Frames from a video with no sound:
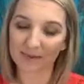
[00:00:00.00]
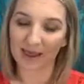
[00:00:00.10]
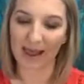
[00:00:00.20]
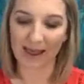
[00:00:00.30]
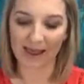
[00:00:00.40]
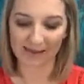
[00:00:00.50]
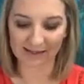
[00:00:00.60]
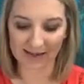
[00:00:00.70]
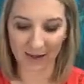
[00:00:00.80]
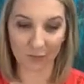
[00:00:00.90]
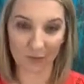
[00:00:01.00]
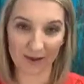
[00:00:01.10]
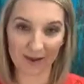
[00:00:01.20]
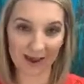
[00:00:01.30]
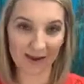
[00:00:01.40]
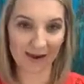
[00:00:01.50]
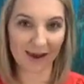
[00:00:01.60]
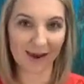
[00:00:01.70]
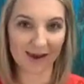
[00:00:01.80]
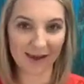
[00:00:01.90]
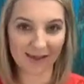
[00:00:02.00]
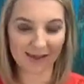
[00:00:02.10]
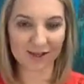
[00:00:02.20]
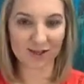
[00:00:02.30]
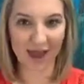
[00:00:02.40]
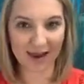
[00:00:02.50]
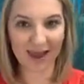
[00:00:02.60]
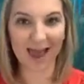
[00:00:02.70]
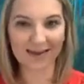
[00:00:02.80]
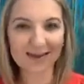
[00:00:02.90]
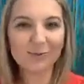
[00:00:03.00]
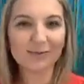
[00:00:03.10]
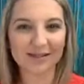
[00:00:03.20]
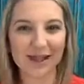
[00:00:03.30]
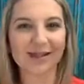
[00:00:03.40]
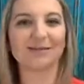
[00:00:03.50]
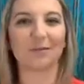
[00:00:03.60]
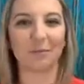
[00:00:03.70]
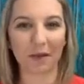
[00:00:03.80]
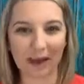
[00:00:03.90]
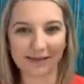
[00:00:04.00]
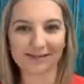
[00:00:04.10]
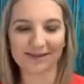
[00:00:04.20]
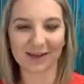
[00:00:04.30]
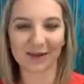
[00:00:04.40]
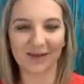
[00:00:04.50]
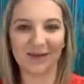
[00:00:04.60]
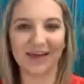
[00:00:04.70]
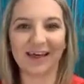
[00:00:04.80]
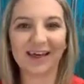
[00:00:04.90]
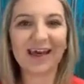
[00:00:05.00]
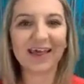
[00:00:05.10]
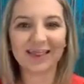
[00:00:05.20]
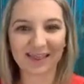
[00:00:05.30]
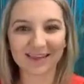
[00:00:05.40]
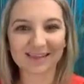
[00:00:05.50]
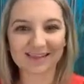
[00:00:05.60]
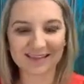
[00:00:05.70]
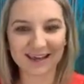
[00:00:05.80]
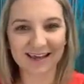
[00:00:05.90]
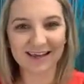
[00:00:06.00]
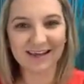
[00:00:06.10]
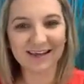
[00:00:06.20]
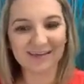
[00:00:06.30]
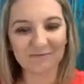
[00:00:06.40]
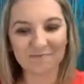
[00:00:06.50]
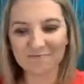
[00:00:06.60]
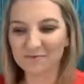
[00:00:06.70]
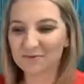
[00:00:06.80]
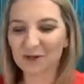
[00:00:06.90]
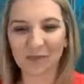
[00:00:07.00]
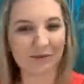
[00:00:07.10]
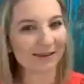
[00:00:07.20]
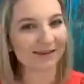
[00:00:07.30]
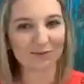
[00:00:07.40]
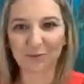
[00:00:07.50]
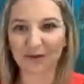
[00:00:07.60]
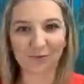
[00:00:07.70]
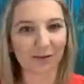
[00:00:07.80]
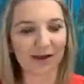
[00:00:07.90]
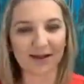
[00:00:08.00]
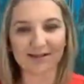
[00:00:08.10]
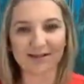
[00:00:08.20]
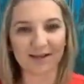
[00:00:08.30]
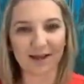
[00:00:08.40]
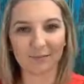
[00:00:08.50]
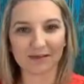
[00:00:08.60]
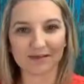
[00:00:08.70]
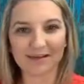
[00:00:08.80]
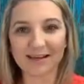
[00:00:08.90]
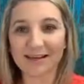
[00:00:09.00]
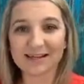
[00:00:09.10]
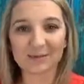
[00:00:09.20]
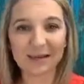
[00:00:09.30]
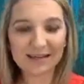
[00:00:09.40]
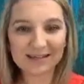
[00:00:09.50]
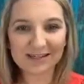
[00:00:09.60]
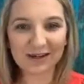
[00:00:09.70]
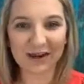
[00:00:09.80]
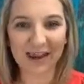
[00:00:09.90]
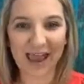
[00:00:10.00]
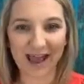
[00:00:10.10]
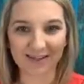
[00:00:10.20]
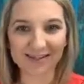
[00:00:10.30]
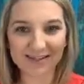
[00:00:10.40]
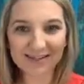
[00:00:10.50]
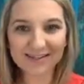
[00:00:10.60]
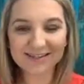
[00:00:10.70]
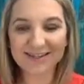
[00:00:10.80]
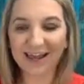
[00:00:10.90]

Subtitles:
And we had a lengthy chat, and I would say a debate over these topics with regards to numbers. Speaking to your accountant,